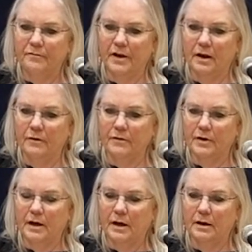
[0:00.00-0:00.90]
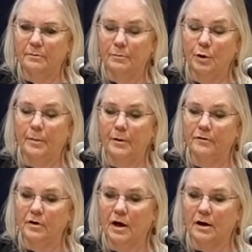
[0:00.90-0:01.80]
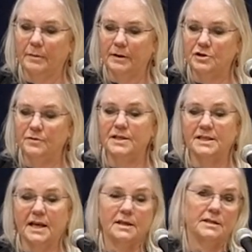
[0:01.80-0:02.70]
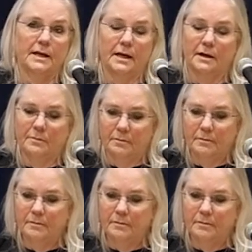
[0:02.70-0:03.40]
fell over, uh, blew up over Lockerbie. She was assassinated.